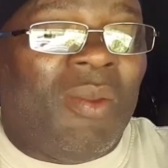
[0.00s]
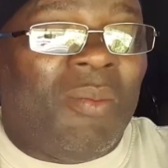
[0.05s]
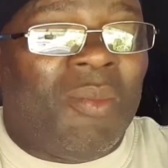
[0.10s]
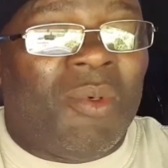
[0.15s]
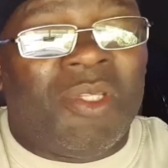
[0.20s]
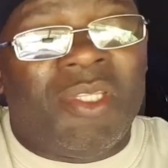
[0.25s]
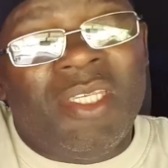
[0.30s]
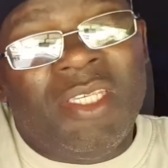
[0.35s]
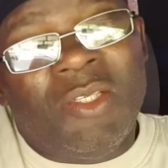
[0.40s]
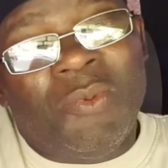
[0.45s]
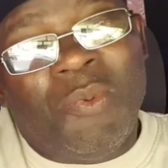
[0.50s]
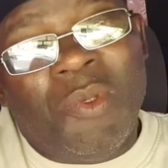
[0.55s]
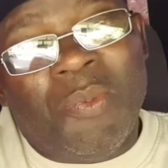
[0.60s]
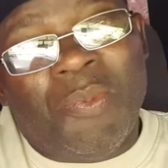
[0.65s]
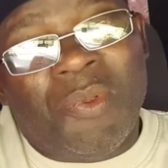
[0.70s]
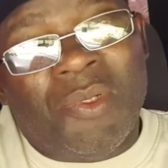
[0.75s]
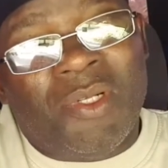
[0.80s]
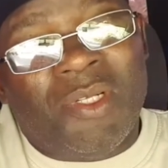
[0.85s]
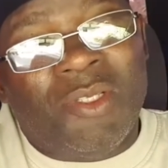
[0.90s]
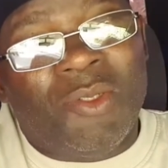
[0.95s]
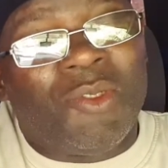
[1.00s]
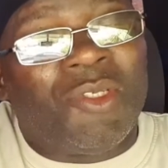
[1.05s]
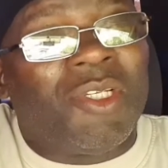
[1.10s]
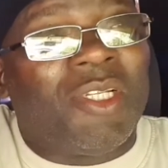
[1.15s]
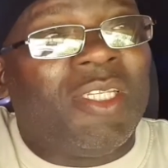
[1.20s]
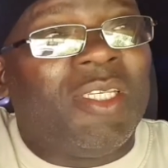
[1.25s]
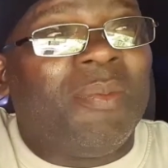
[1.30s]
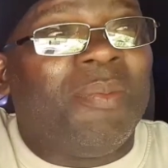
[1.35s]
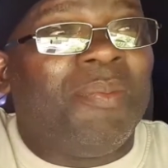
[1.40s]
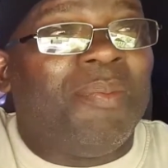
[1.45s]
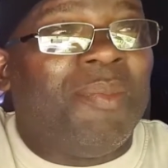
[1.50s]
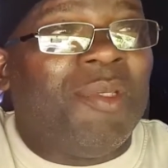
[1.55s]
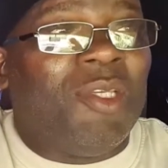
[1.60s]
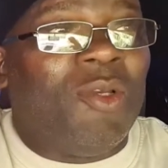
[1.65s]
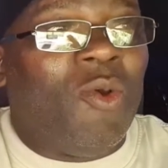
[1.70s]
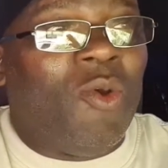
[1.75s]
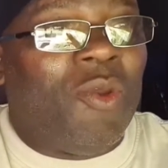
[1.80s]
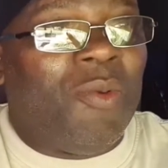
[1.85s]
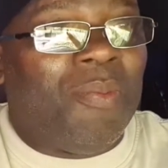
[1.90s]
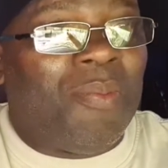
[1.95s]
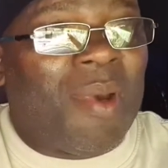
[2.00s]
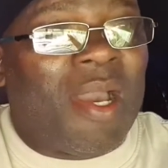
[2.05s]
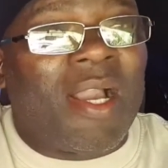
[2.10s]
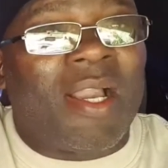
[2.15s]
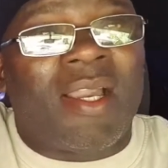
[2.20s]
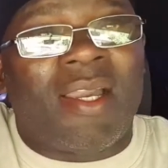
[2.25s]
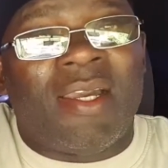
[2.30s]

But these people usually be going back